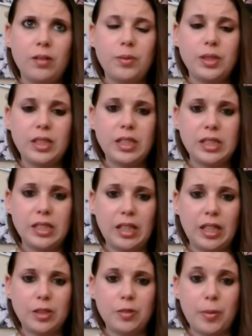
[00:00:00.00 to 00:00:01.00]
We did
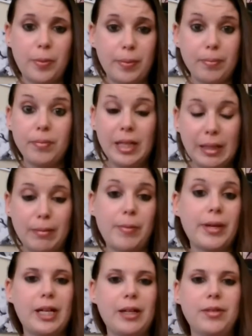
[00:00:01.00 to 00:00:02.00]
Disneyland with me and my
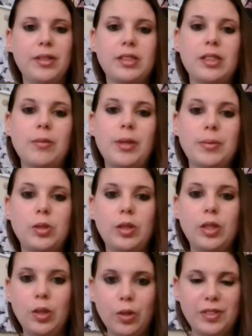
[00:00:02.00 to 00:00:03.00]
parents, and we
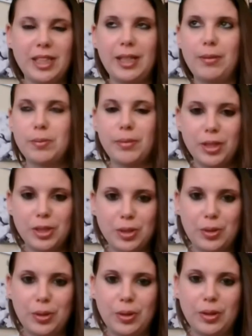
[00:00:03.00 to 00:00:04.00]
absolutely loved it. It was
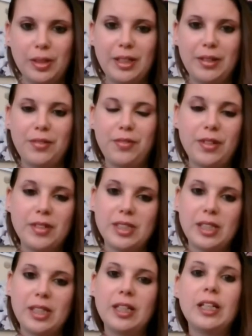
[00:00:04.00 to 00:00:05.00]
magical in
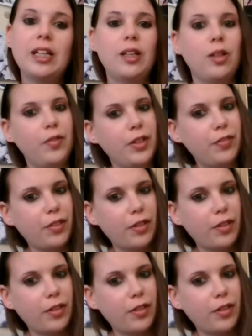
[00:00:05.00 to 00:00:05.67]
Florida. Loved the